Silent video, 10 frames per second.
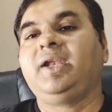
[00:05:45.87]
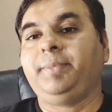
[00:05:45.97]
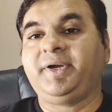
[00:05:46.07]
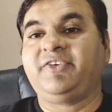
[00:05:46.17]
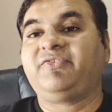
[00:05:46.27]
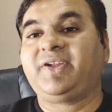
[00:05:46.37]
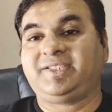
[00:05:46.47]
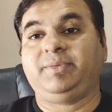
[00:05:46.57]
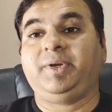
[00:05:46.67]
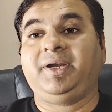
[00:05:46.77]
limited
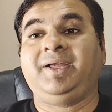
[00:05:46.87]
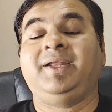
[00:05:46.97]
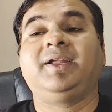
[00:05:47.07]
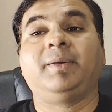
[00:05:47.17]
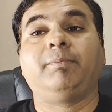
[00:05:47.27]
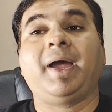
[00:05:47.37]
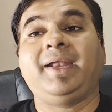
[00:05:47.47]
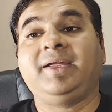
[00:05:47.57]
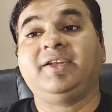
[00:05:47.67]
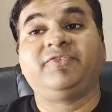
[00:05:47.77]
flexibility in
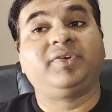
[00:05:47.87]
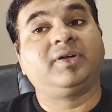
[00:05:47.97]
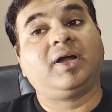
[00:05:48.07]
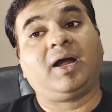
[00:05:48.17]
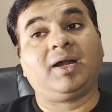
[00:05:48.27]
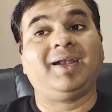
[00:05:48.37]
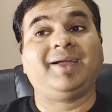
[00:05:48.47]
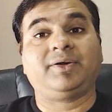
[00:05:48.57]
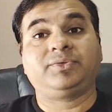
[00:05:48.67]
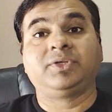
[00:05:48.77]
combining different card
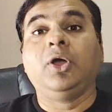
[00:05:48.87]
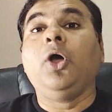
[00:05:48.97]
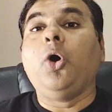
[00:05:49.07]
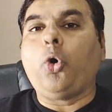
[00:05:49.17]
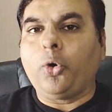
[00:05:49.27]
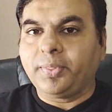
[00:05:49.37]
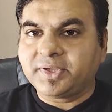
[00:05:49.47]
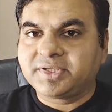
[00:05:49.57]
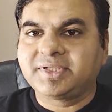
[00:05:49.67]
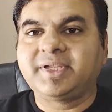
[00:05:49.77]
layouts on
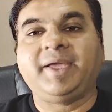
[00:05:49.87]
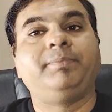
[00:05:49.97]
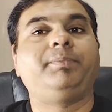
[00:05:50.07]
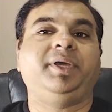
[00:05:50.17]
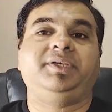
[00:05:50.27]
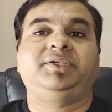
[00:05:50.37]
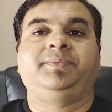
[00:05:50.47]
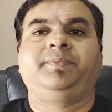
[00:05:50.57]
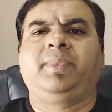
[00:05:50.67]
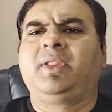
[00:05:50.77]
the same page.
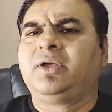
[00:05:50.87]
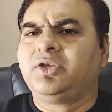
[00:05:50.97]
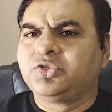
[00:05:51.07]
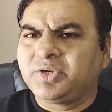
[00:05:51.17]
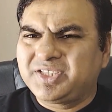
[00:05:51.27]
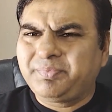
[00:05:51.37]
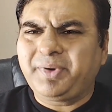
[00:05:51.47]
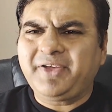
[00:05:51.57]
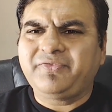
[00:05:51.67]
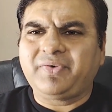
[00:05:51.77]
So it's
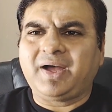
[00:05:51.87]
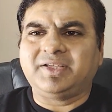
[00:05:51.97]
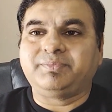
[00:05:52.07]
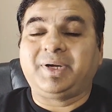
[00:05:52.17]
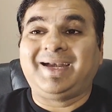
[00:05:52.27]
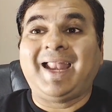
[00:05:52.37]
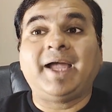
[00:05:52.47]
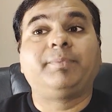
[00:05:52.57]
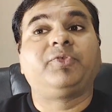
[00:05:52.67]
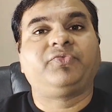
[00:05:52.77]
pretty fast but
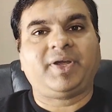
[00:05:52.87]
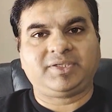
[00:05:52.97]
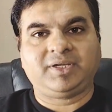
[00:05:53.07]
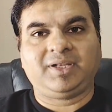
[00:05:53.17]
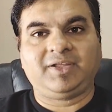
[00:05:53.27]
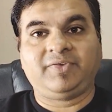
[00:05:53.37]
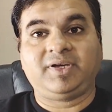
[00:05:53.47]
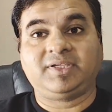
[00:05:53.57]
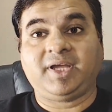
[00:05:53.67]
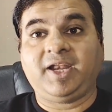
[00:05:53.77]
lack professional level
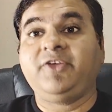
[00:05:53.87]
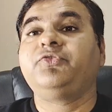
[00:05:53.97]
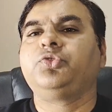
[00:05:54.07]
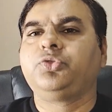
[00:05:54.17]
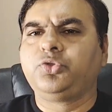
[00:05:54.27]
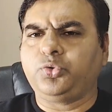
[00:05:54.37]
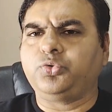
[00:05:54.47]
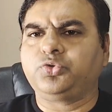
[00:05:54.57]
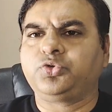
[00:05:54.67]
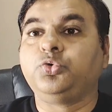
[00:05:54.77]
designing for
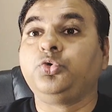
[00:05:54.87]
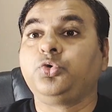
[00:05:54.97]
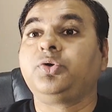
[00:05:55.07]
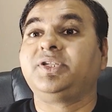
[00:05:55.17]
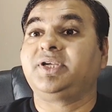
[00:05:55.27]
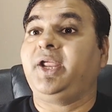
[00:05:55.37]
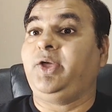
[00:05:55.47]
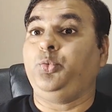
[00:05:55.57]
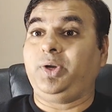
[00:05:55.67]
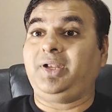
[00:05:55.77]
those who know
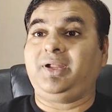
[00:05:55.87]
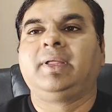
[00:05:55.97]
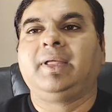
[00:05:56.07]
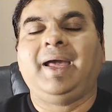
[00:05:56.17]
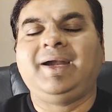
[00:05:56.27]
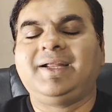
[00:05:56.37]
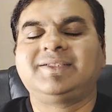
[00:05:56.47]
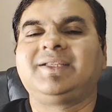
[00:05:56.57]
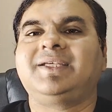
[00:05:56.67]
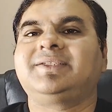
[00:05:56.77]
designing well, and it
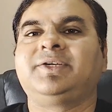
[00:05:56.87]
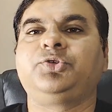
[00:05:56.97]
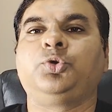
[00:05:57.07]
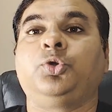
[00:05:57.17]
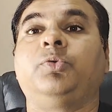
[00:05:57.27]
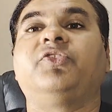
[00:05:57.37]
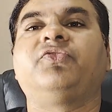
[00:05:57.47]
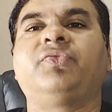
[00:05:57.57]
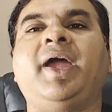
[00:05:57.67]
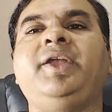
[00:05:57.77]
has less control over
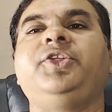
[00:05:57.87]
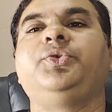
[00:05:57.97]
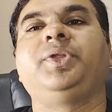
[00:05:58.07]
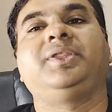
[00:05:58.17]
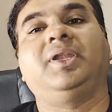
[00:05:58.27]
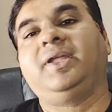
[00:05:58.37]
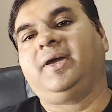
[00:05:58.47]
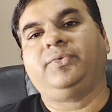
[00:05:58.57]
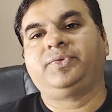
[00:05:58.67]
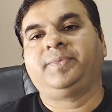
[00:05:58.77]
fine tuning the
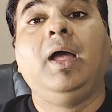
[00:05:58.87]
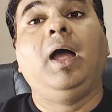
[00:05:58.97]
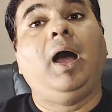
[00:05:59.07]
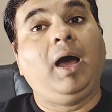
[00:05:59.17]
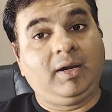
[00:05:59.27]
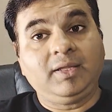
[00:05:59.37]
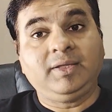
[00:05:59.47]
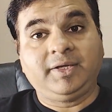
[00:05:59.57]
layout. Another